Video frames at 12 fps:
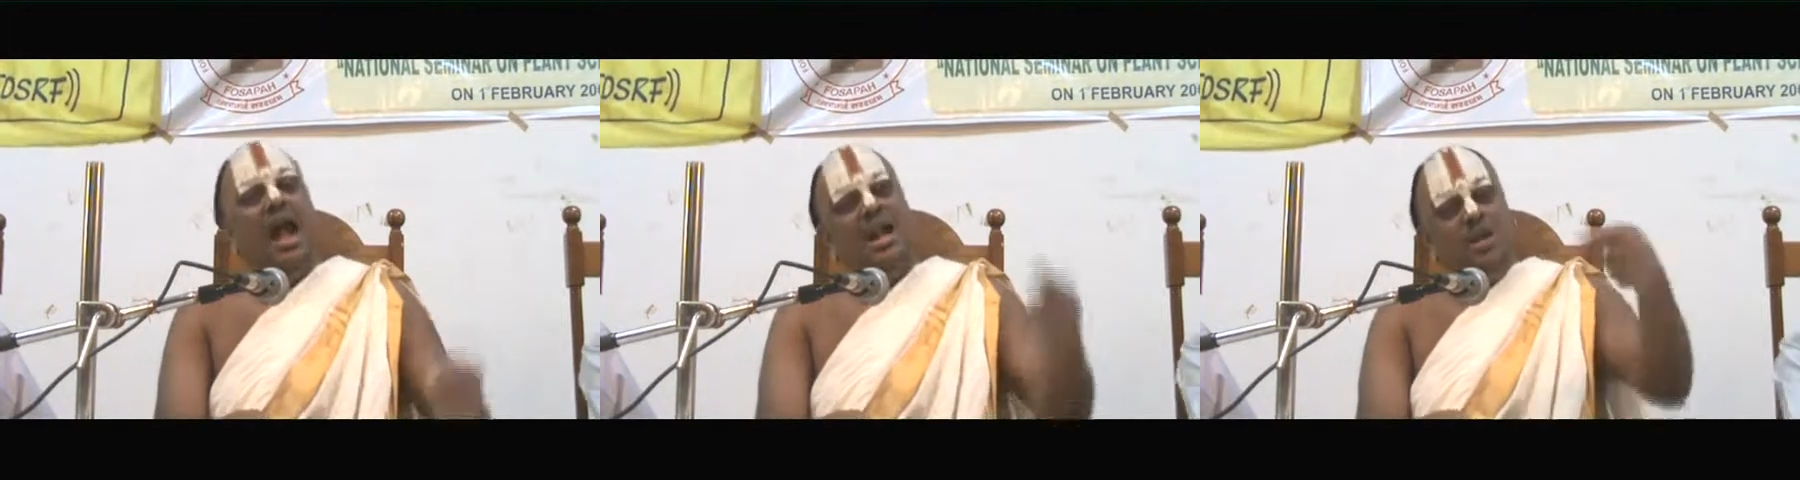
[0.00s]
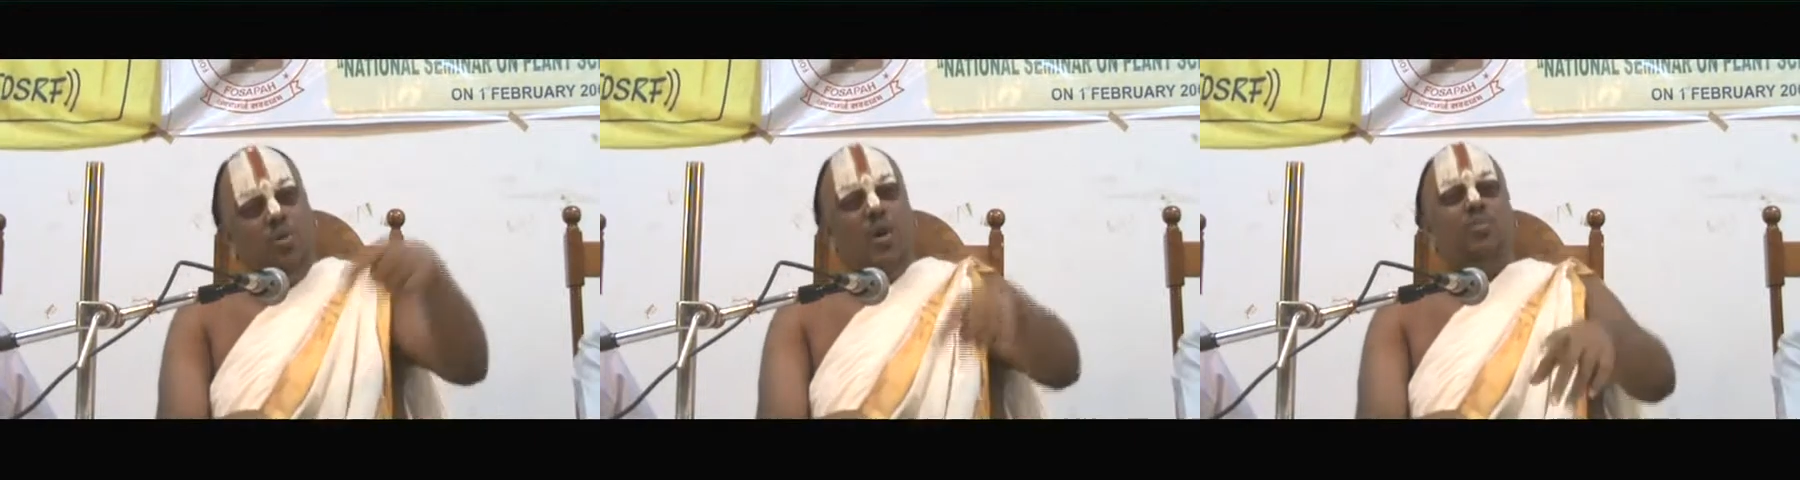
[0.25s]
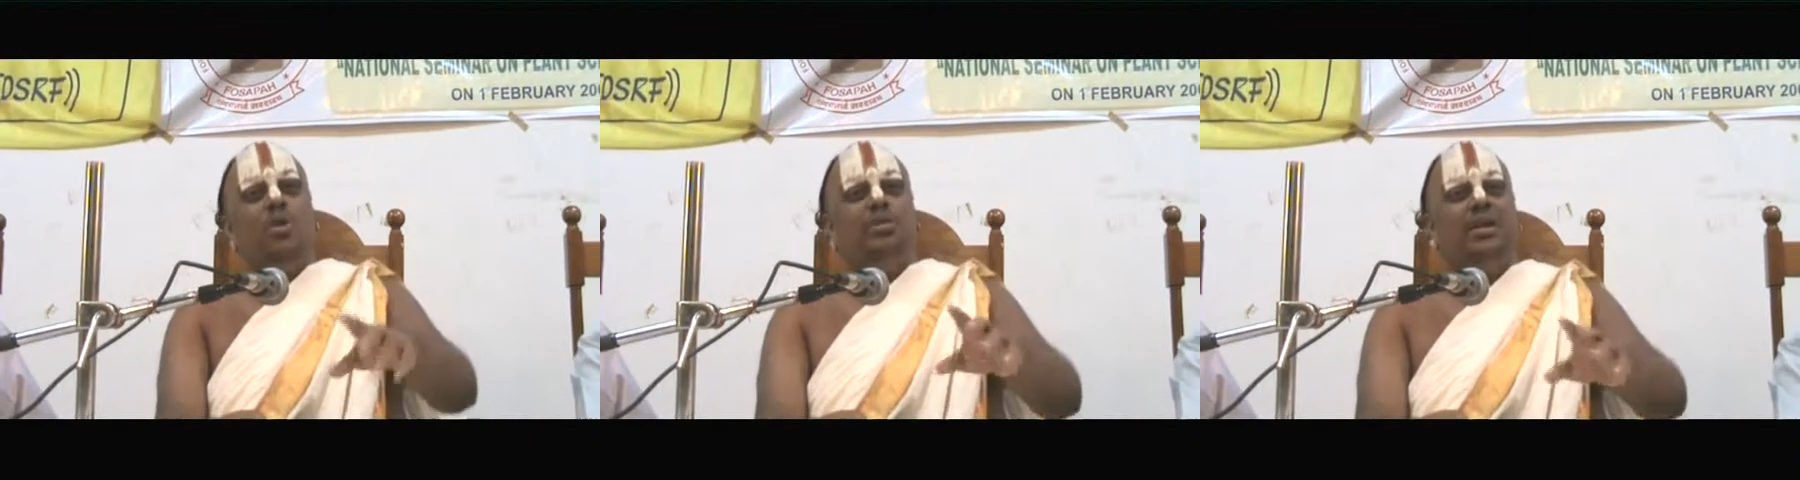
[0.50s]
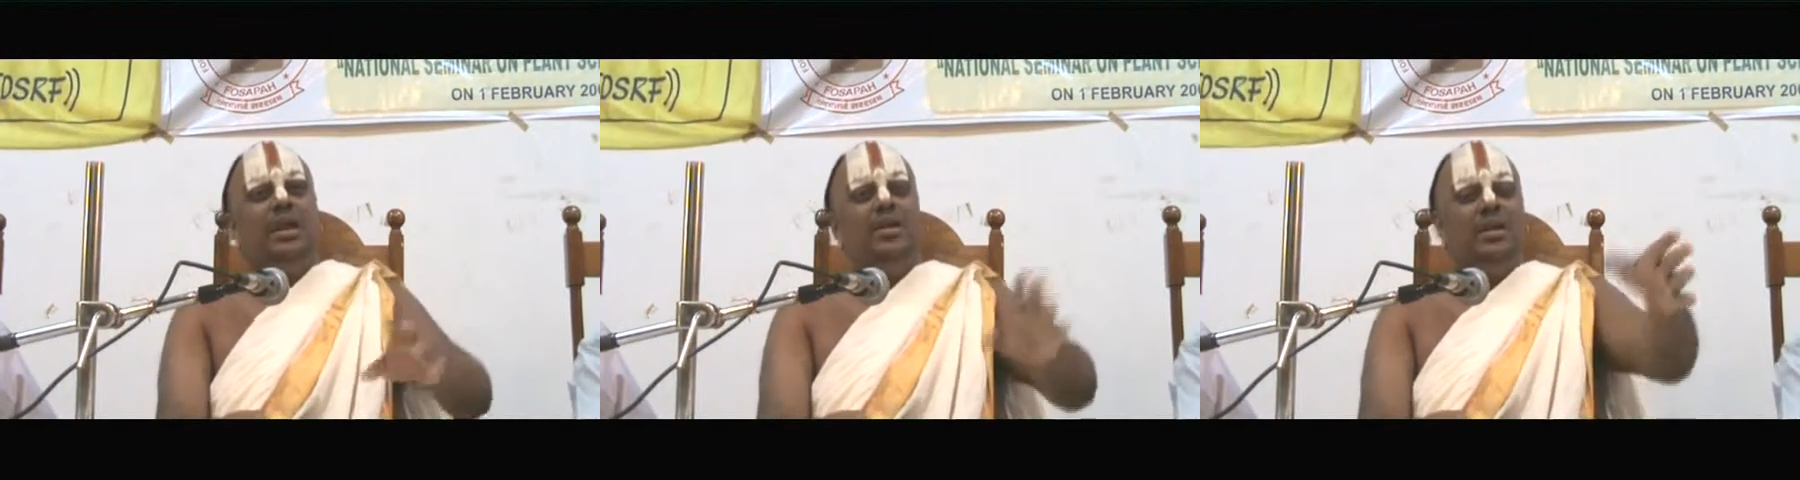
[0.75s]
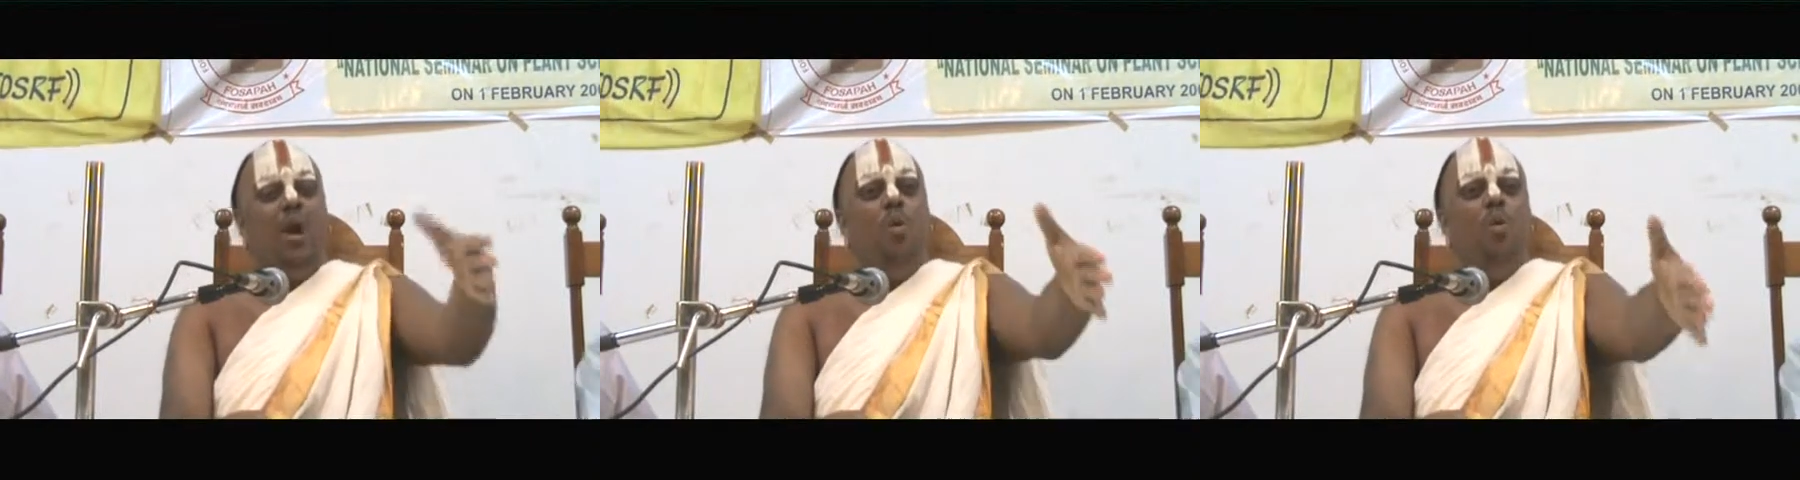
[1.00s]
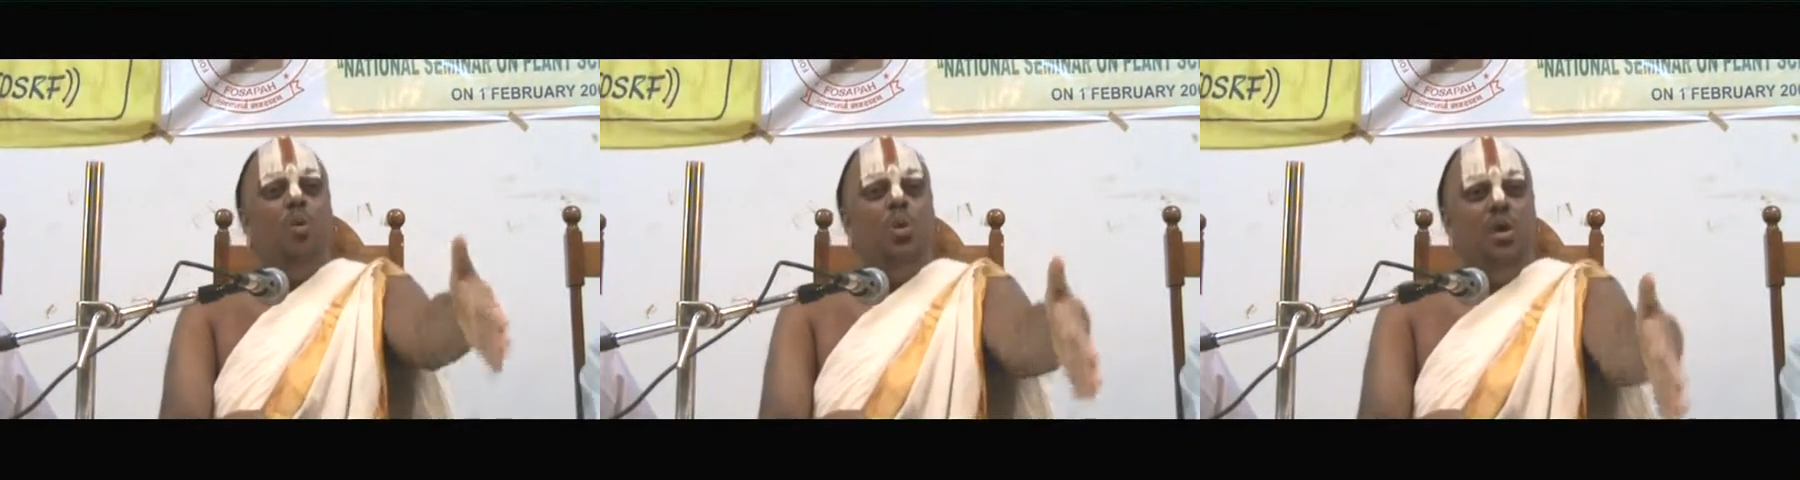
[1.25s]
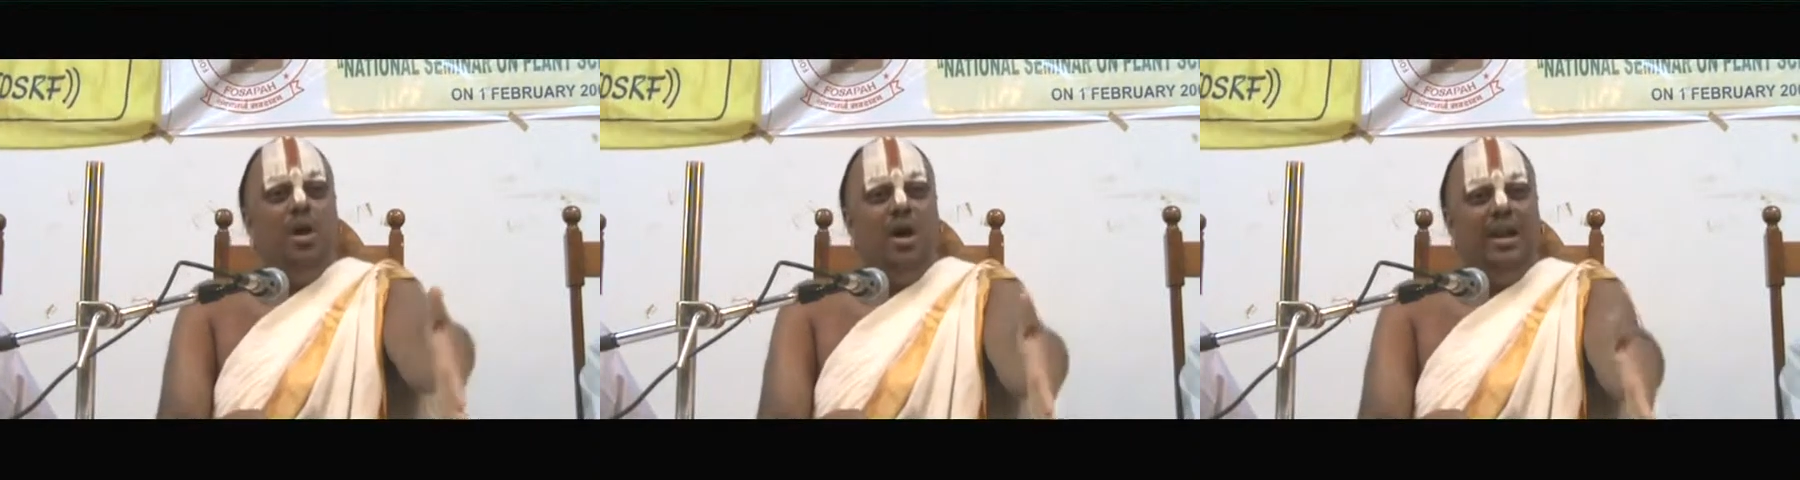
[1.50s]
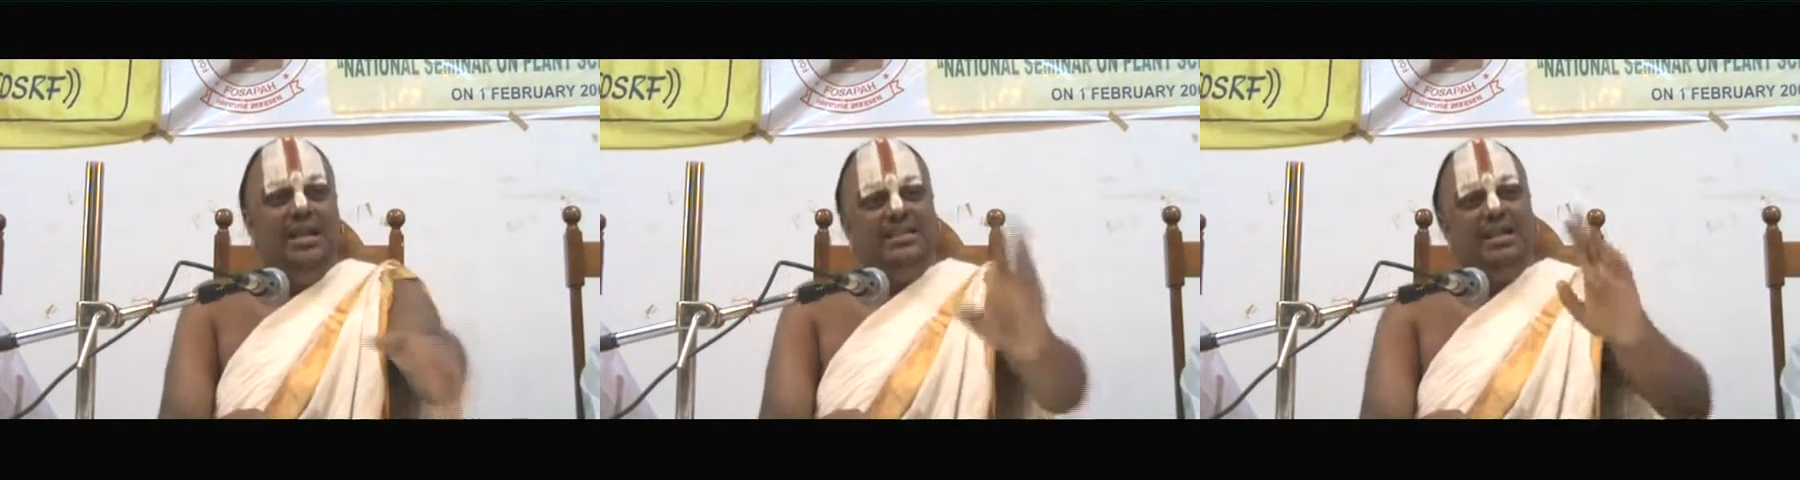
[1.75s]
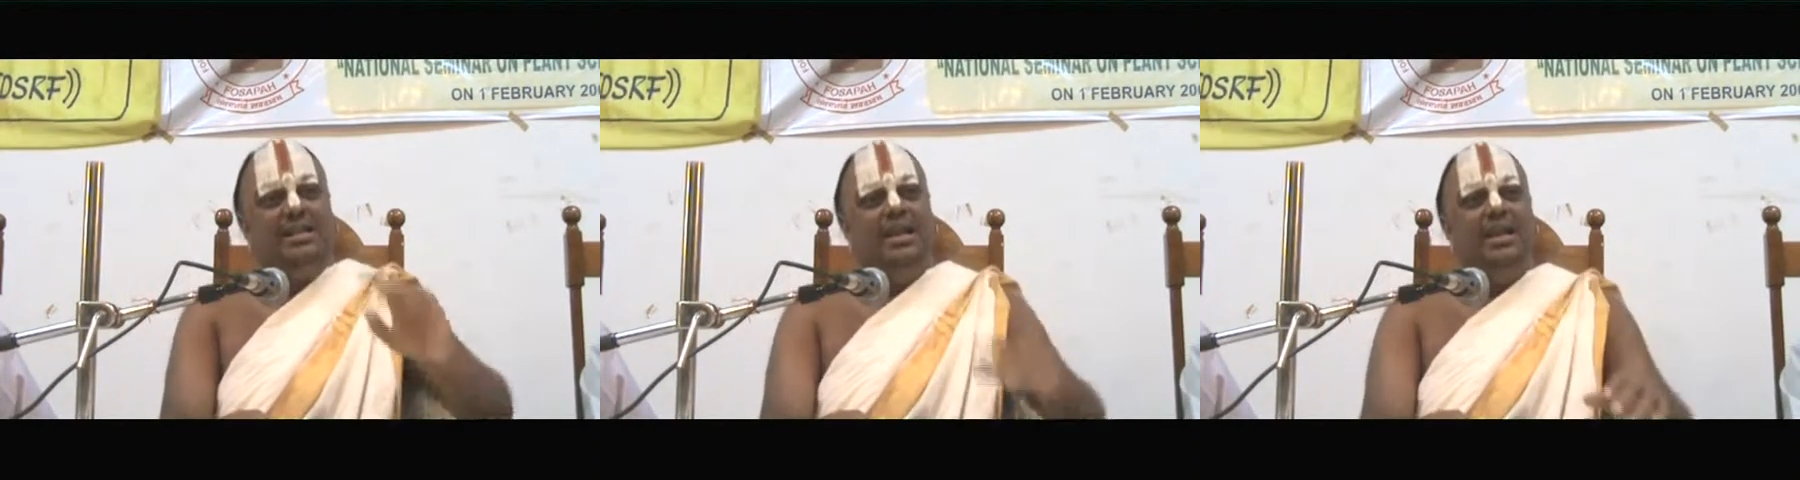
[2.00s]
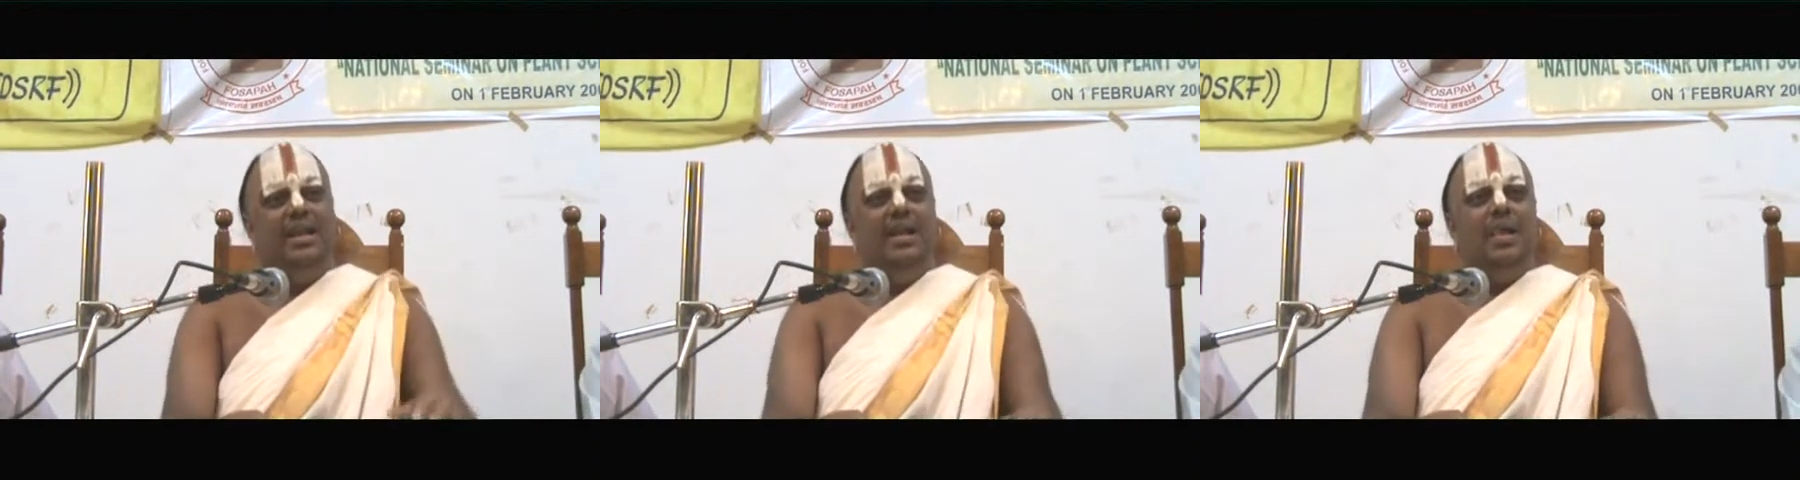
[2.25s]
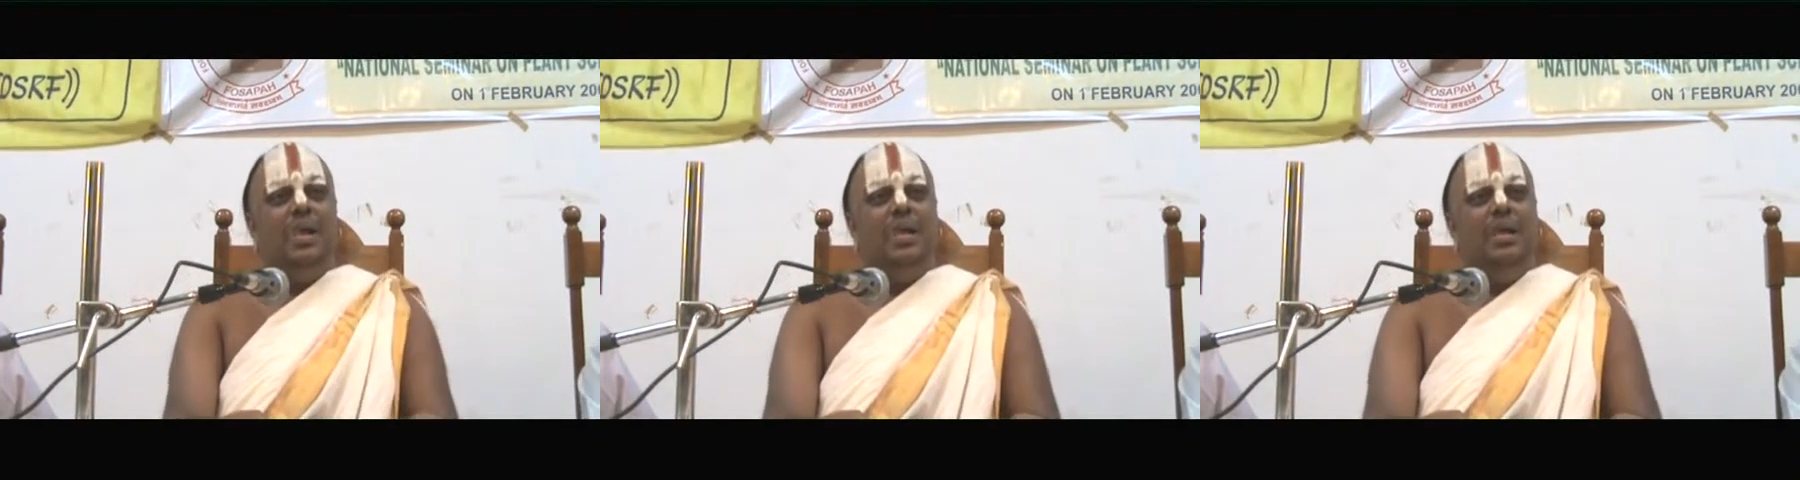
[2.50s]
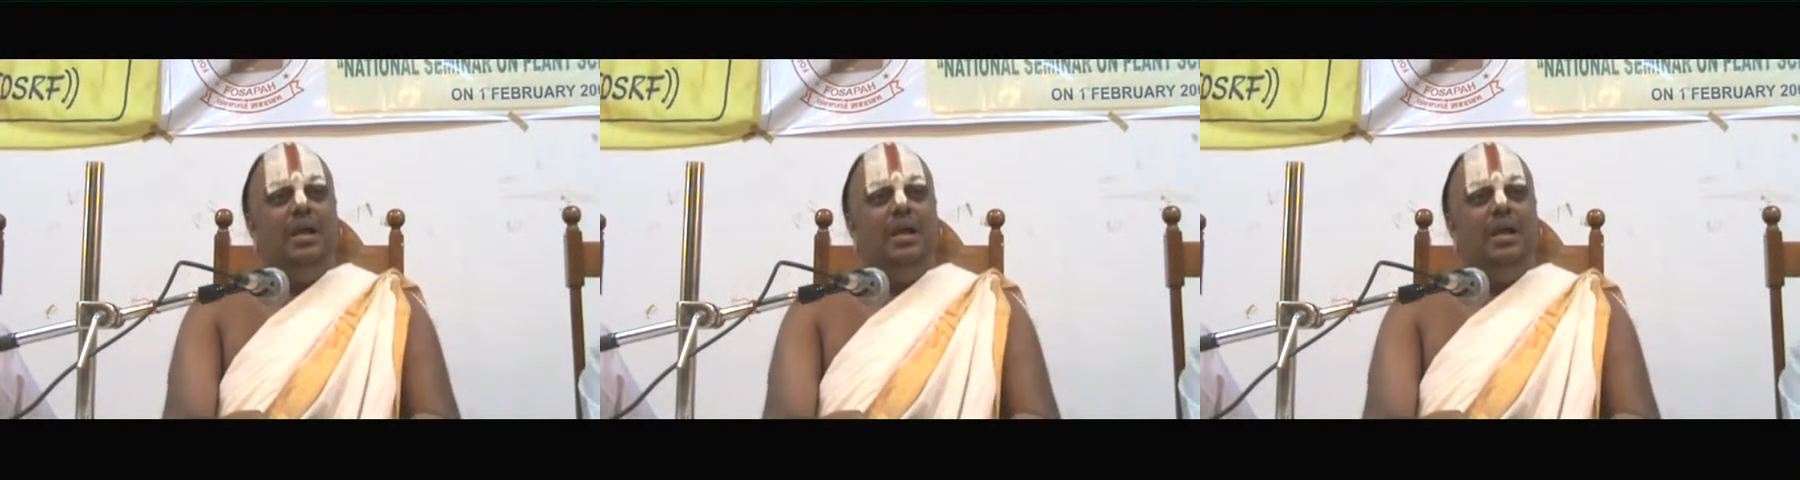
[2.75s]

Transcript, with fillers: And one more thing, now recently,